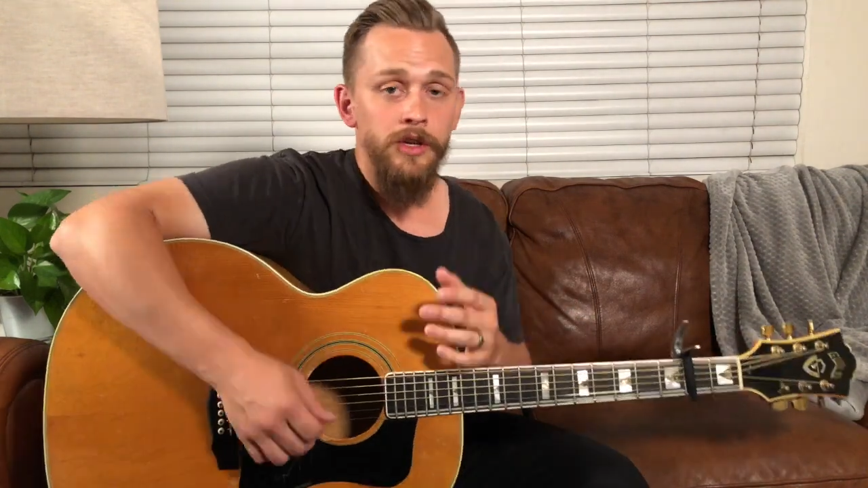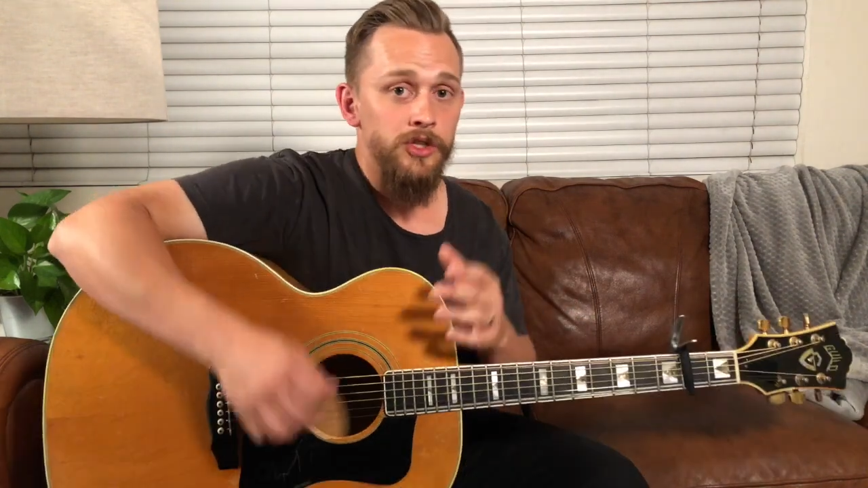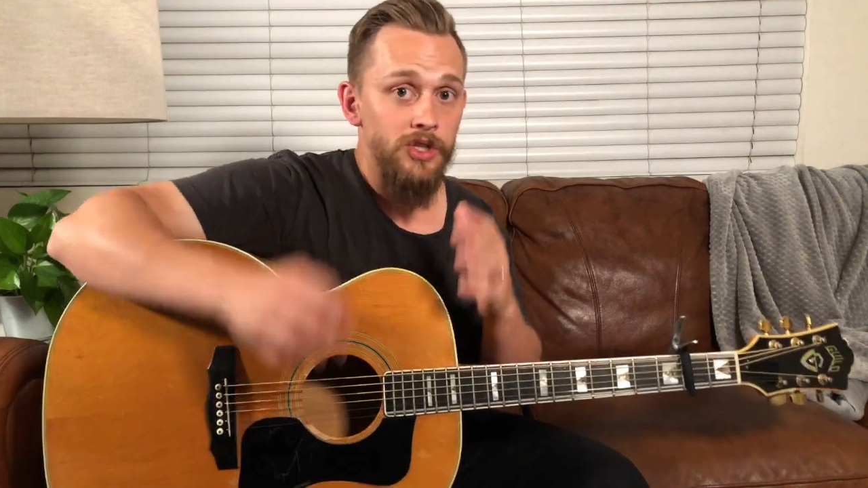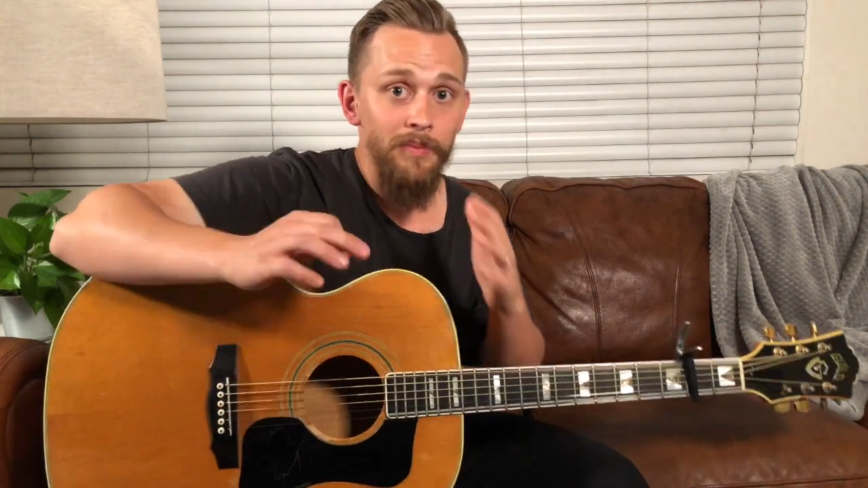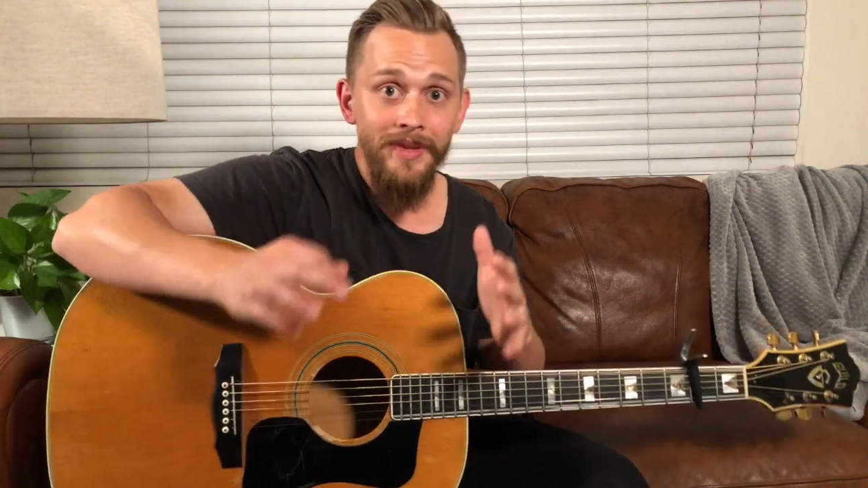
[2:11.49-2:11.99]

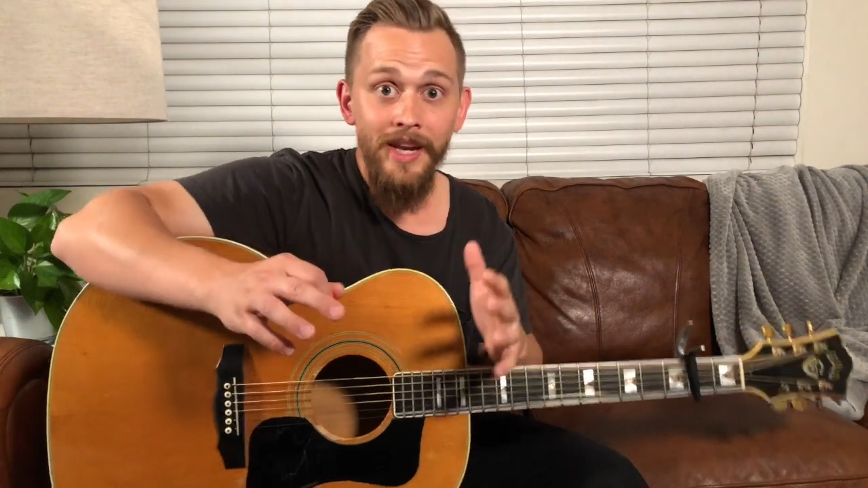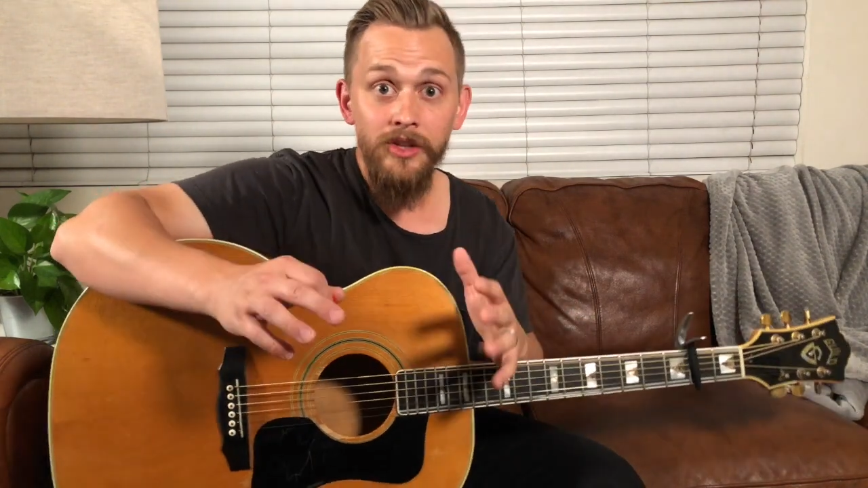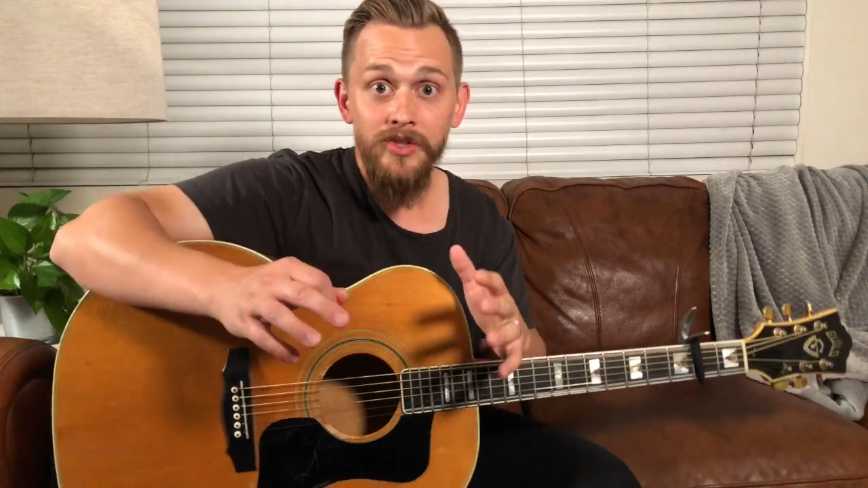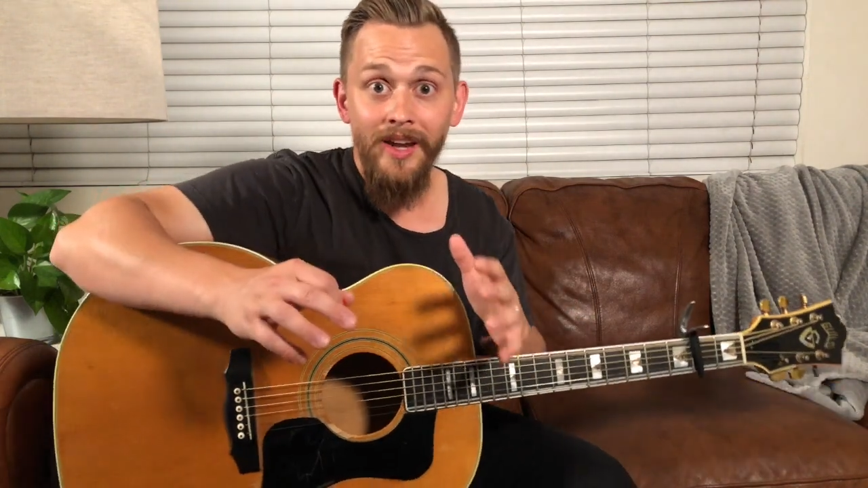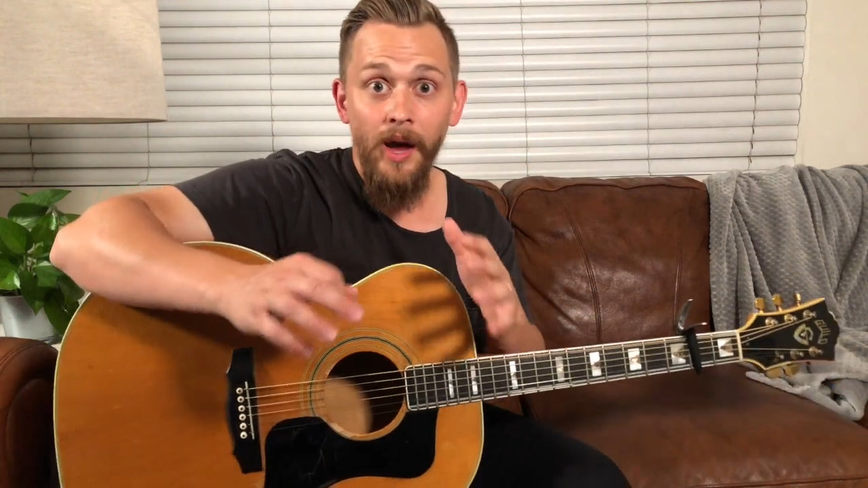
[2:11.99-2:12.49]
Something
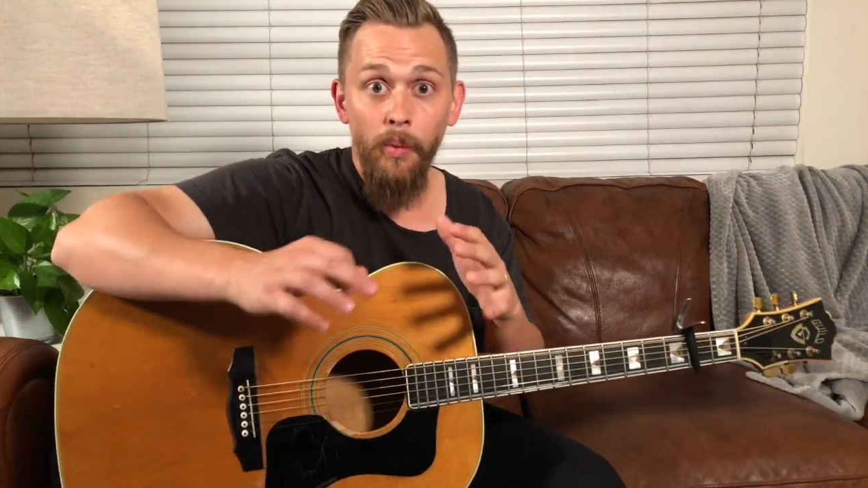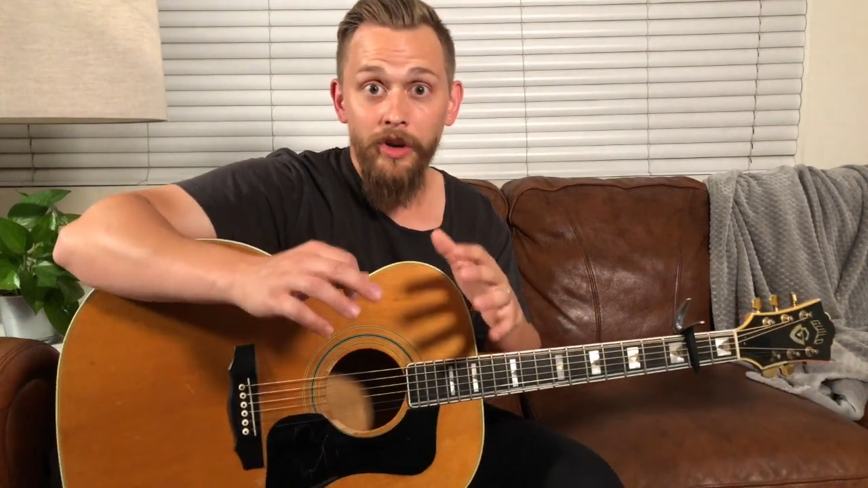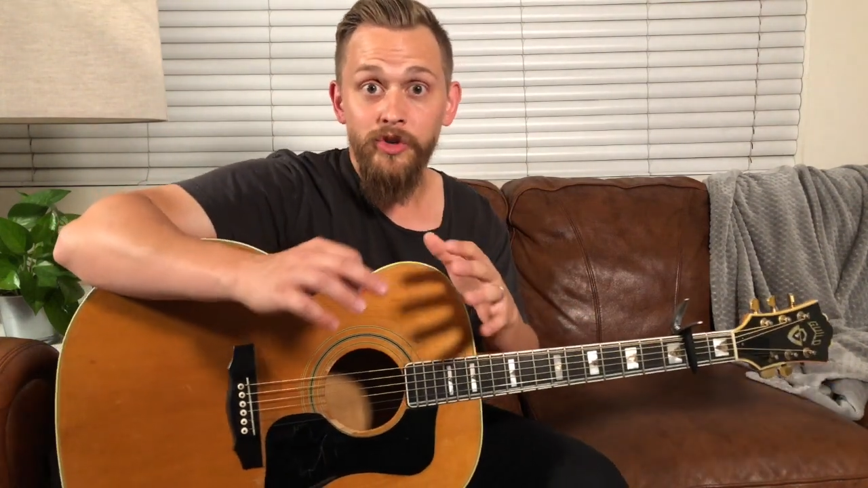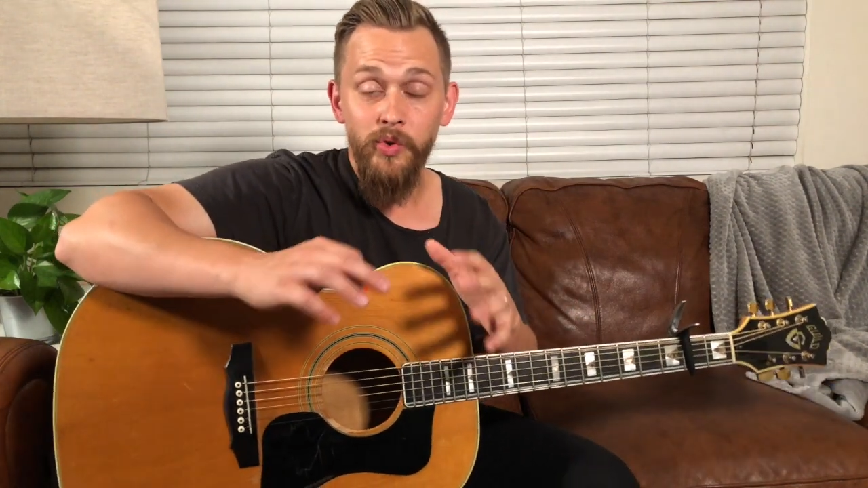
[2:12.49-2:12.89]
else that I wanted